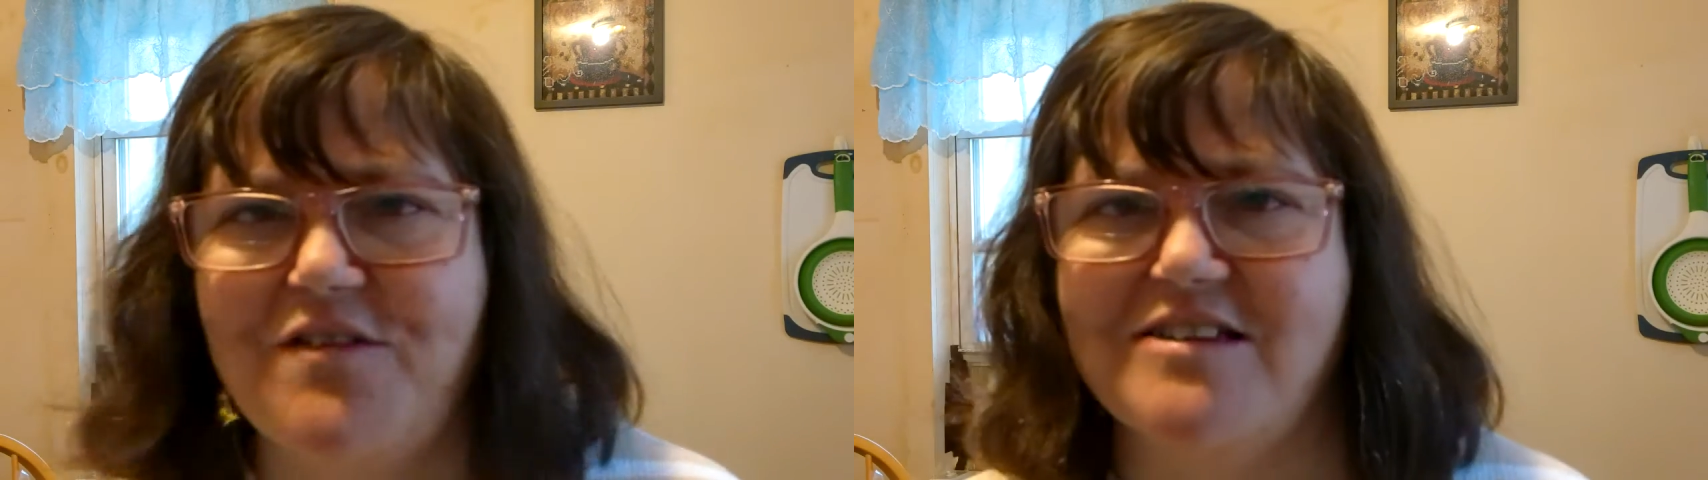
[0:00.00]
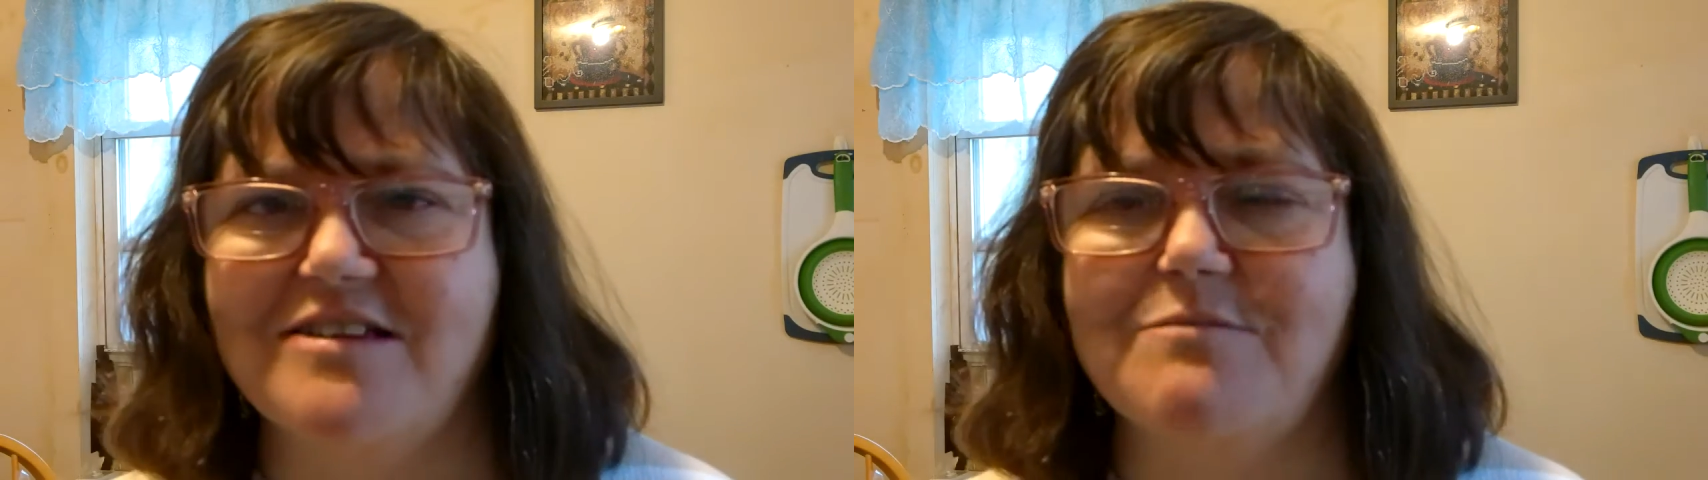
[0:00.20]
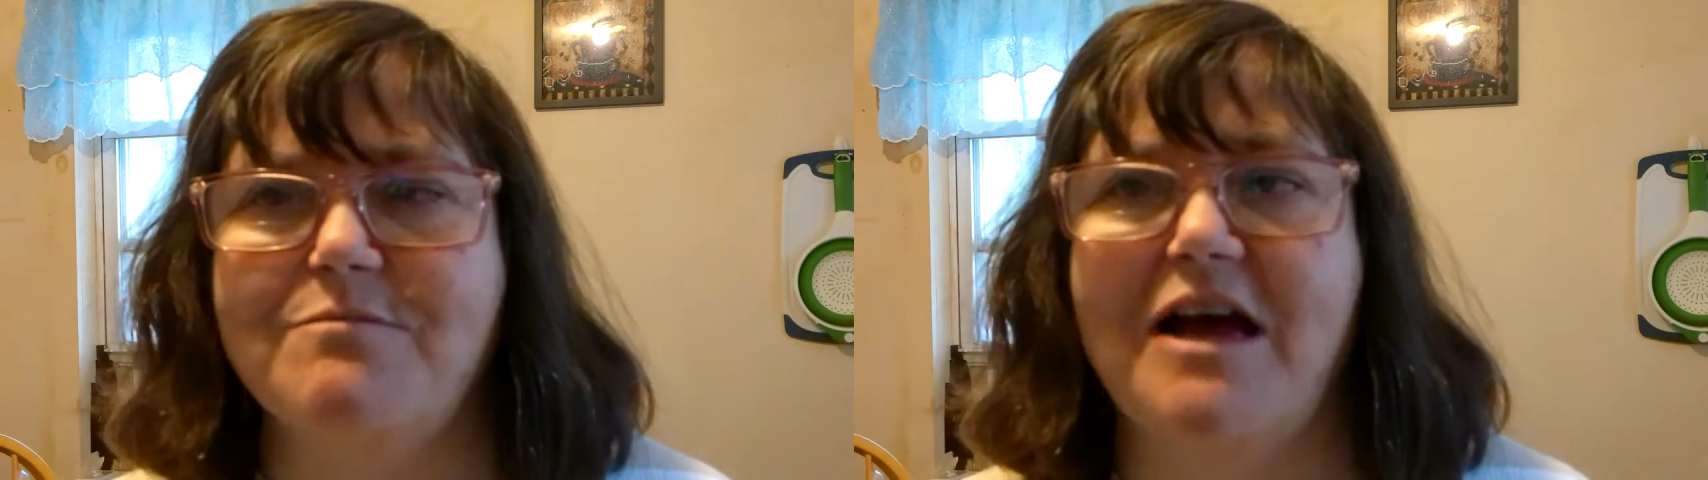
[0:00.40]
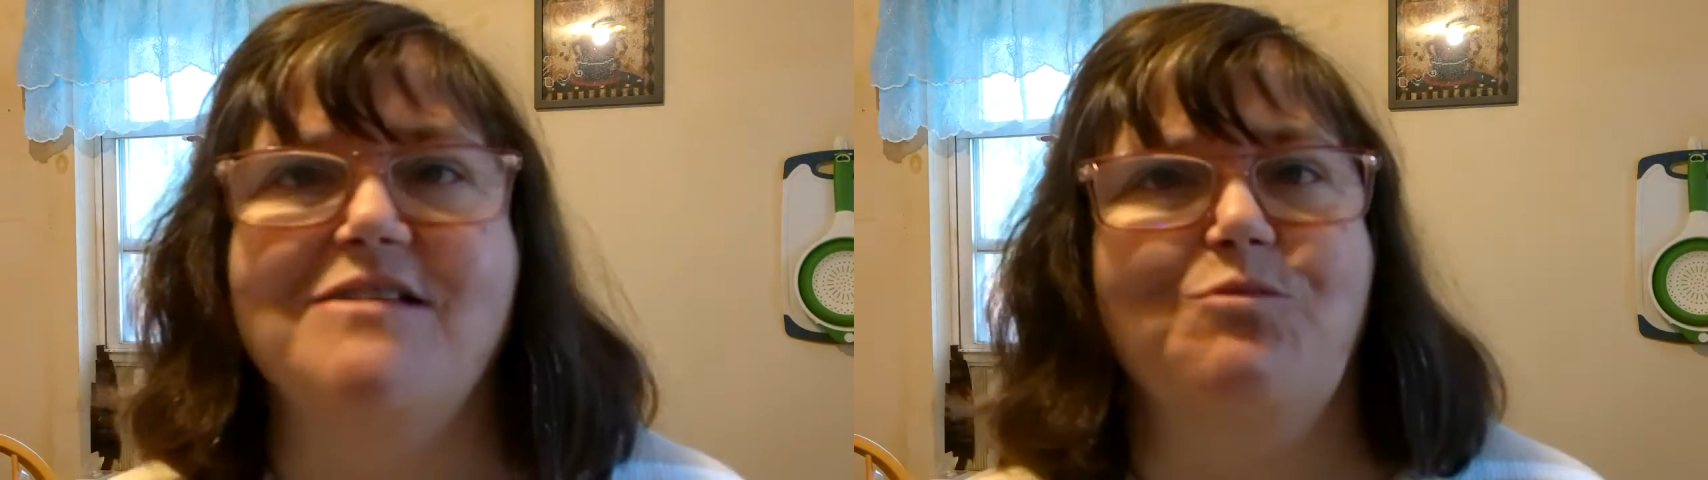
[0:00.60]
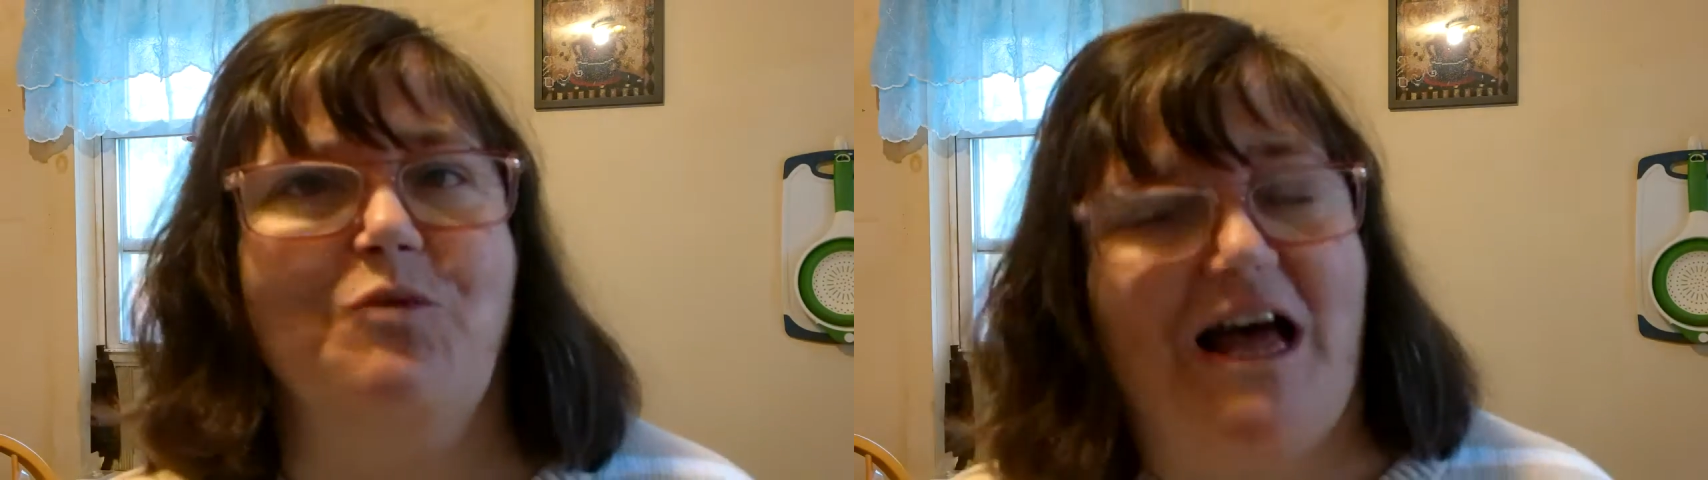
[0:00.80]
this isn't,
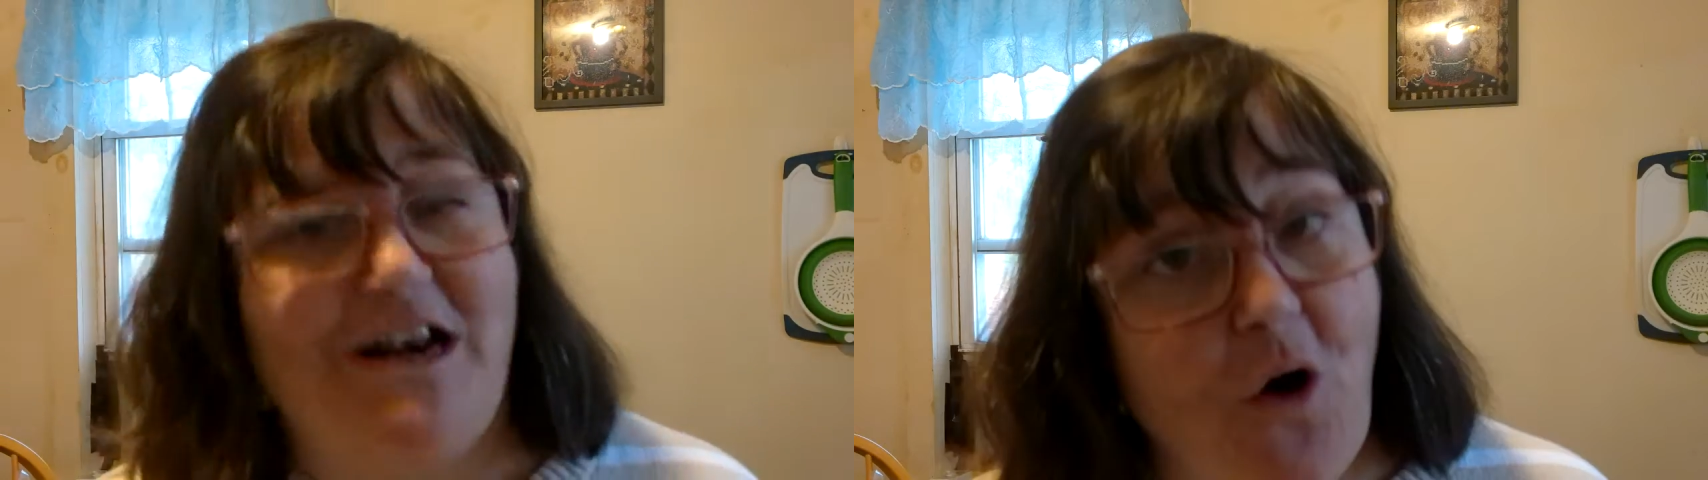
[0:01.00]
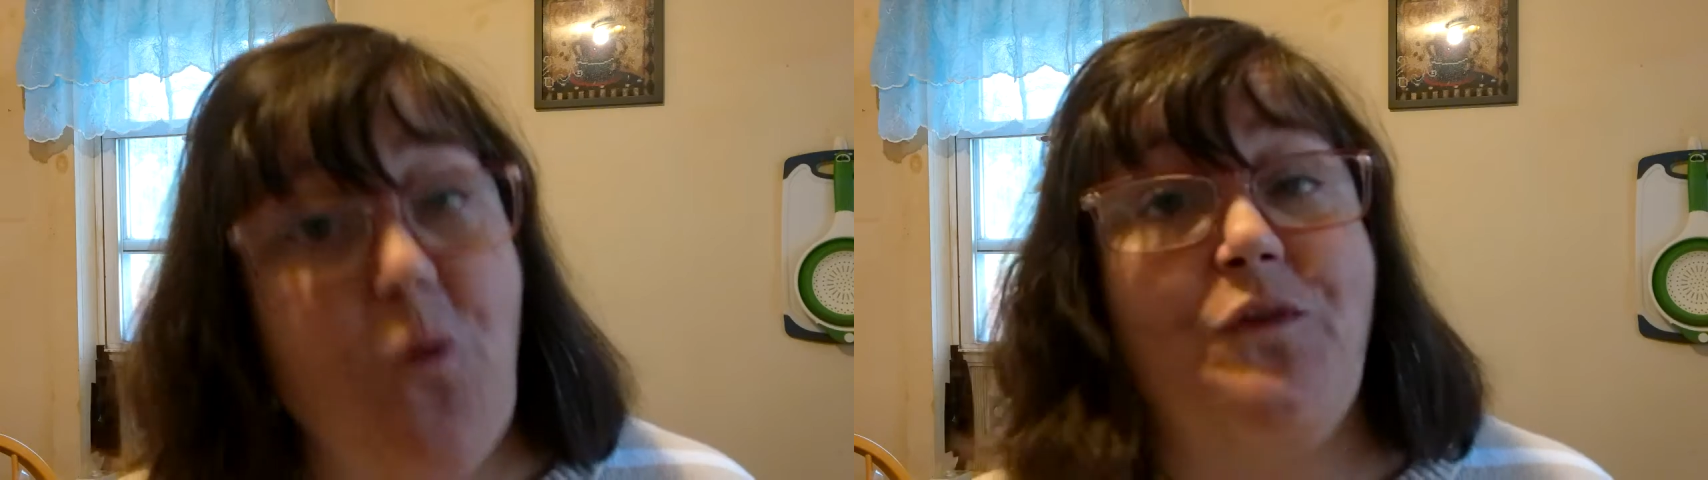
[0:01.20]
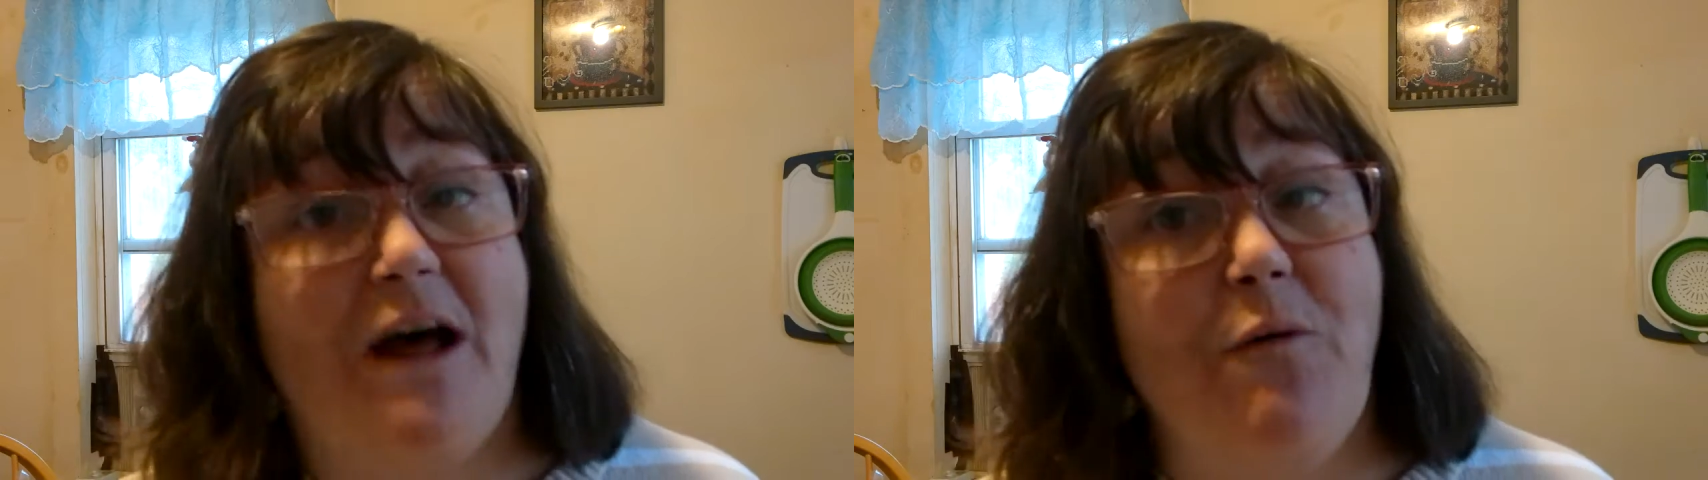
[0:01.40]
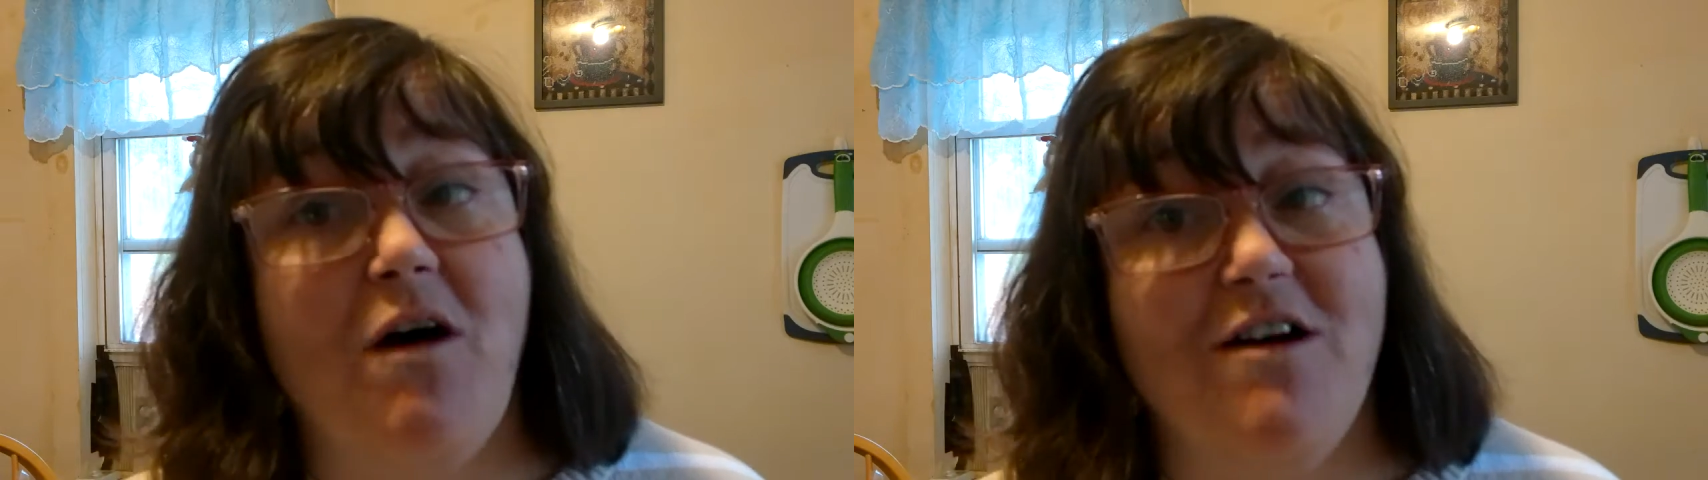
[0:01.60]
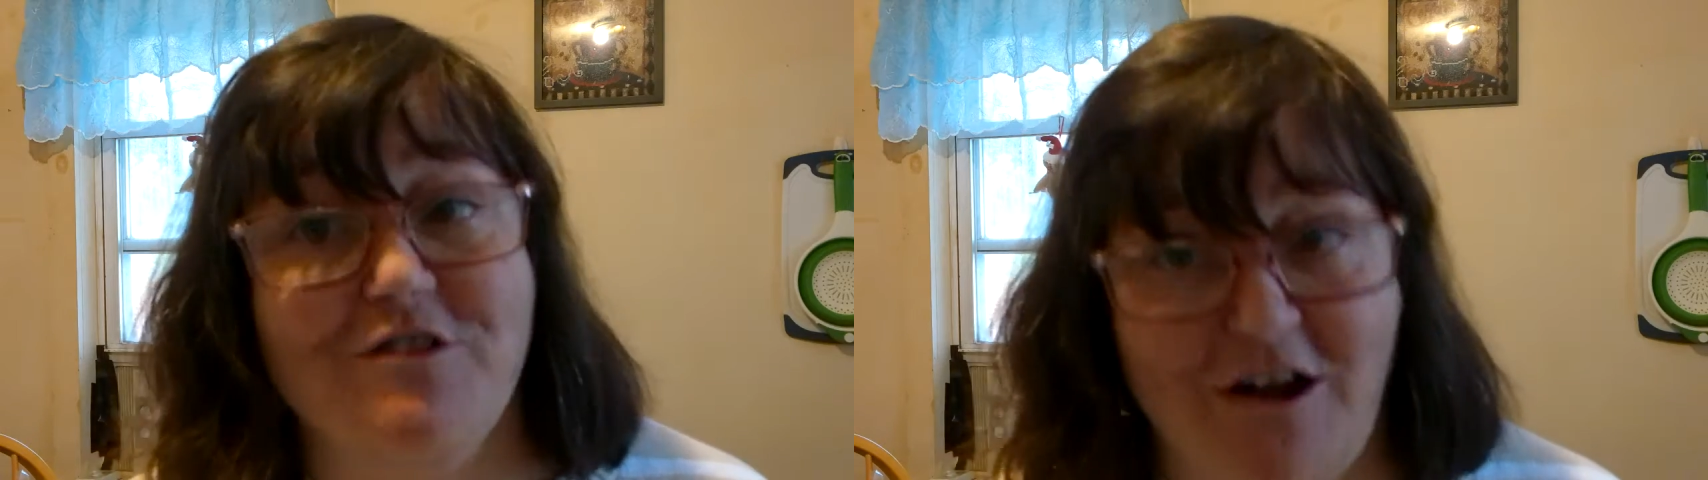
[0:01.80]
well, I know that water's